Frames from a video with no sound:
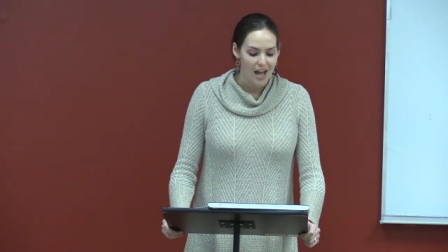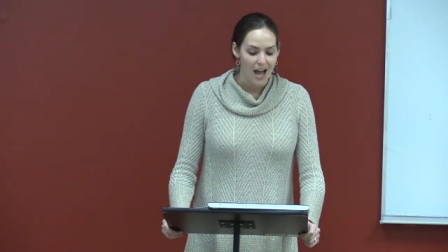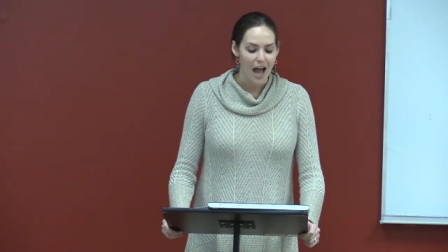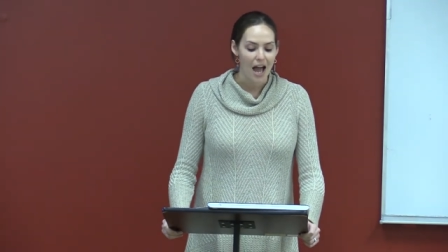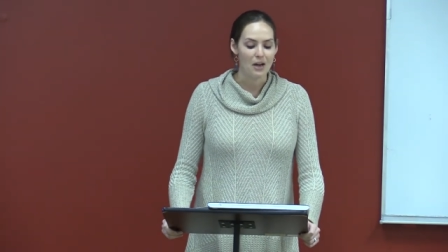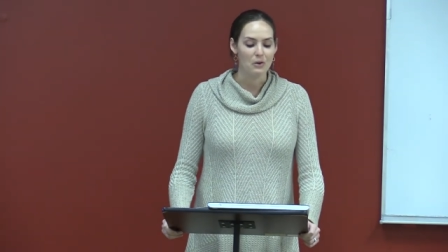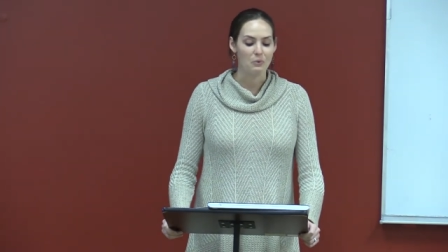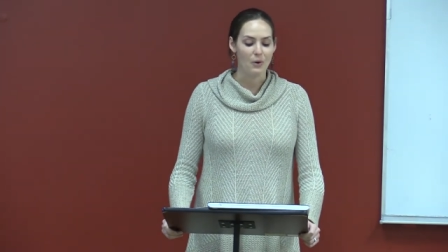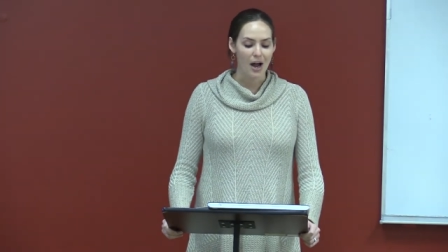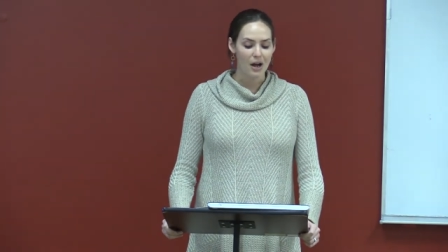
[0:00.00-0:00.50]

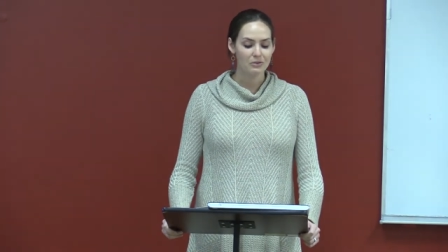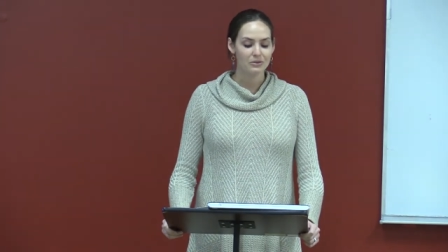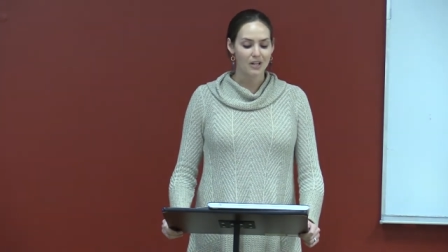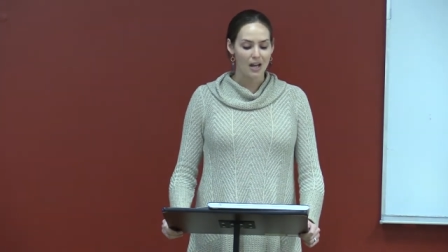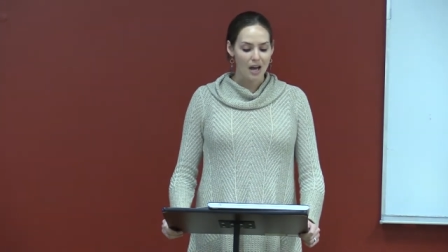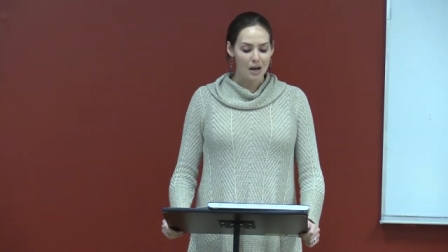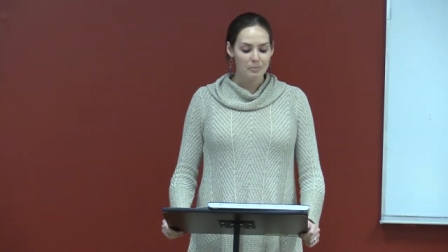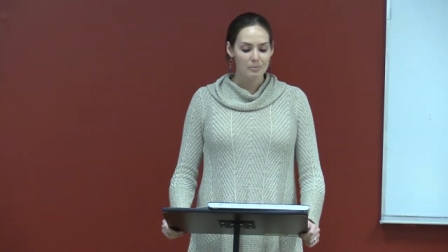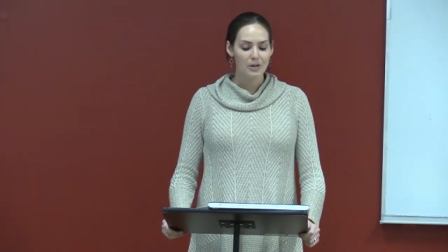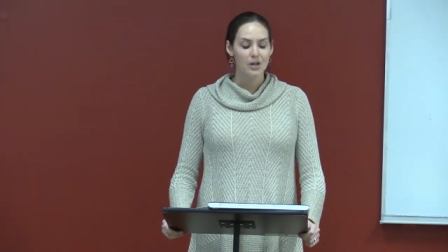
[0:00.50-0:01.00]
I wound
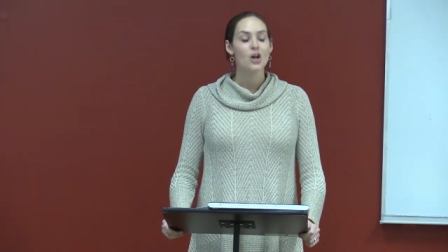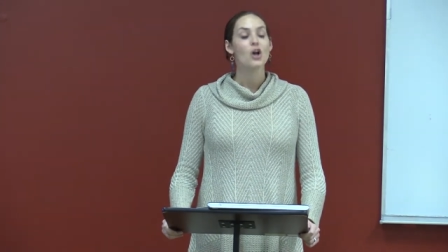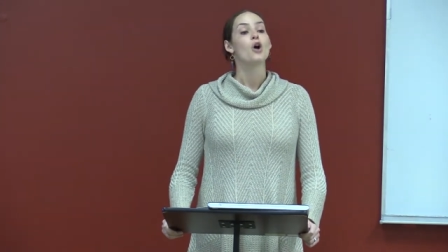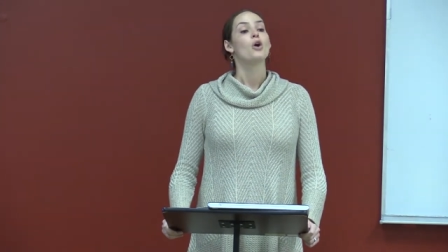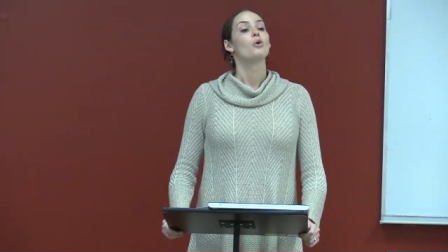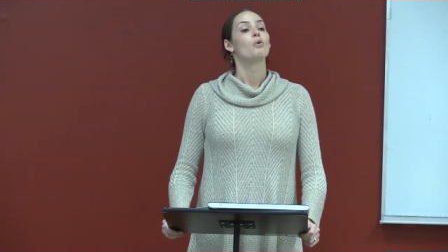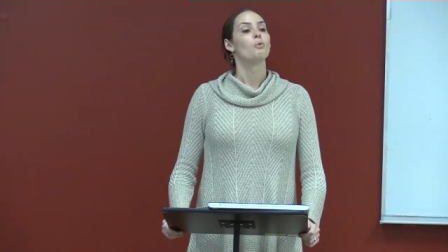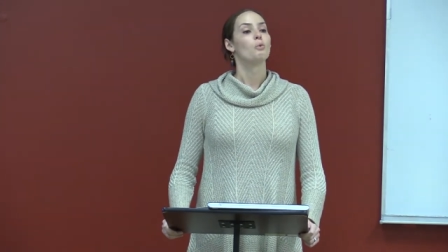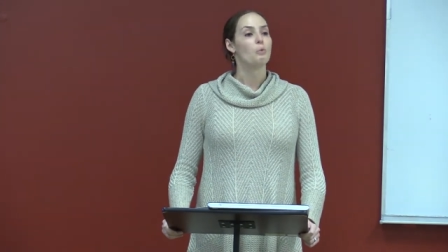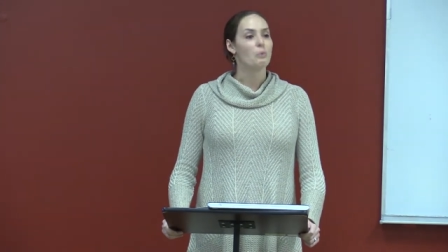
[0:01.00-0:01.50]
up
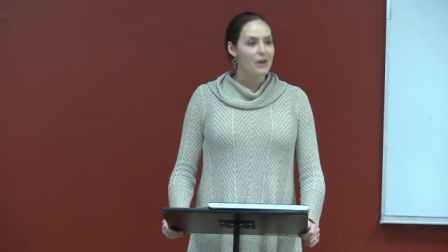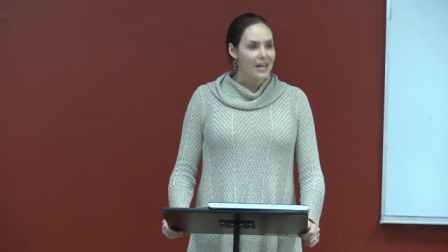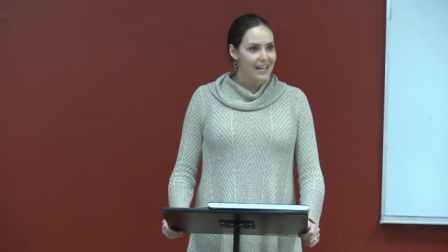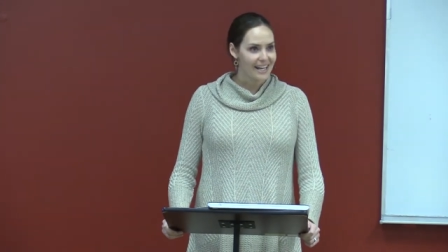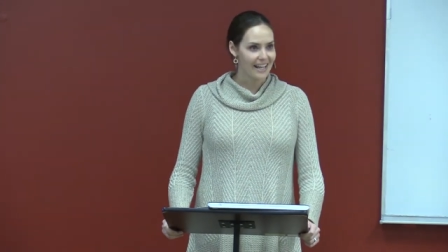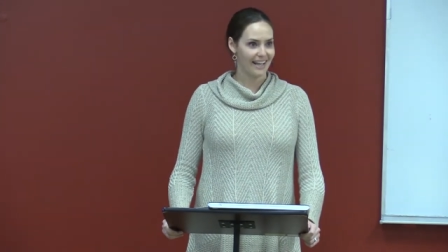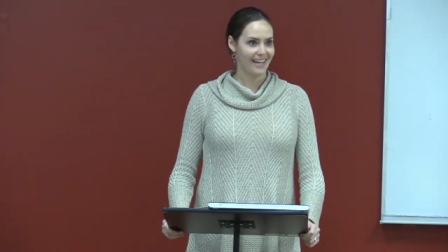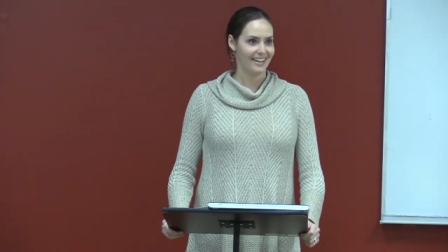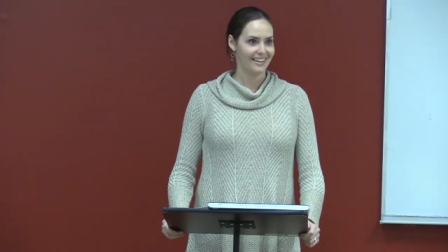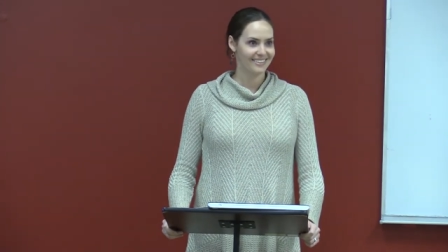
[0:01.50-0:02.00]

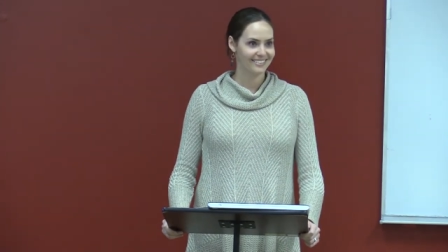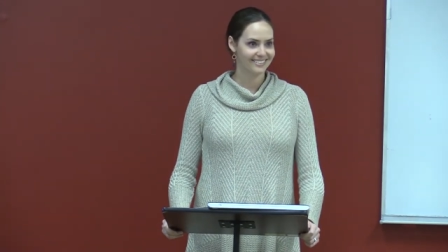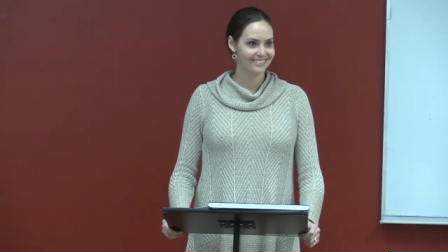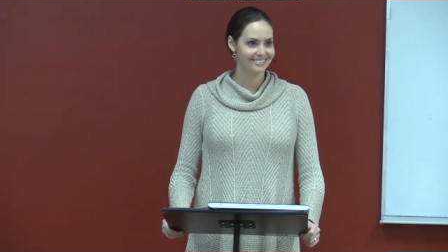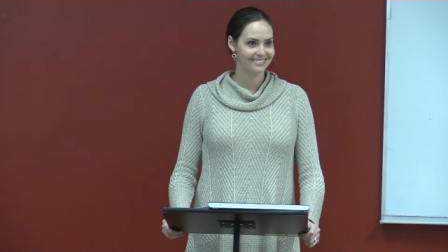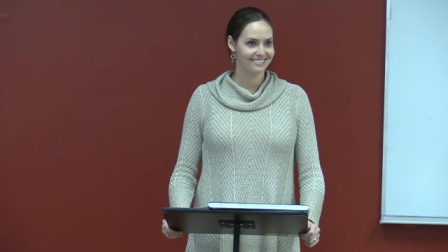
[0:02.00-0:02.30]
winning.